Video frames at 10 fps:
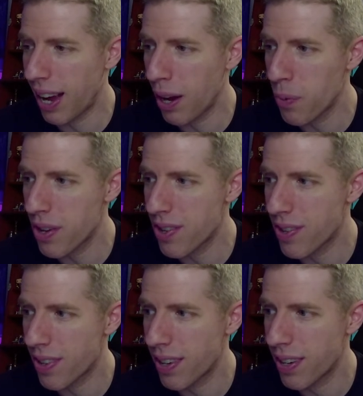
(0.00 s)
I
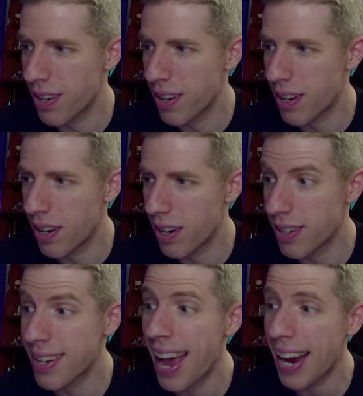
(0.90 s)
was
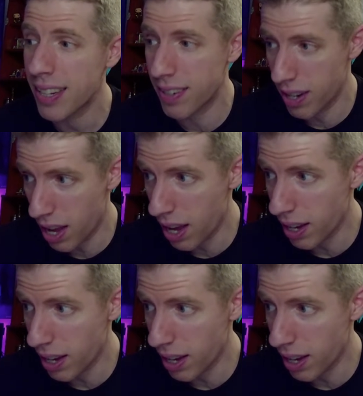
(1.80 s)
attacked today.